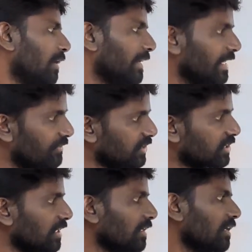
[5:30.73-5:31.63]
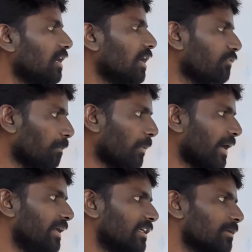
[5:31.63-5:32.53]
Division of a
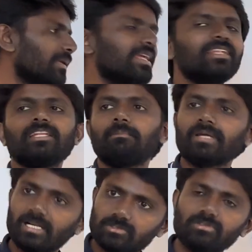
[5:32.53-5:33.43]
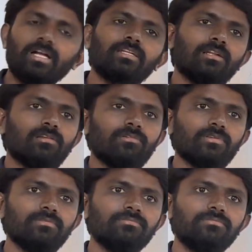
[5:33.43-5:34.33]
pointer by any number also not allowed.
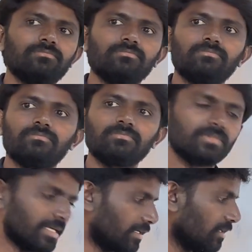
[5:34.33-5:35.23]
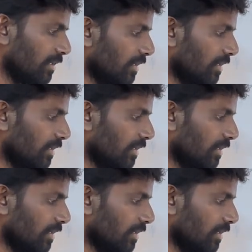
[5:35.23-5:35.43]
Correct.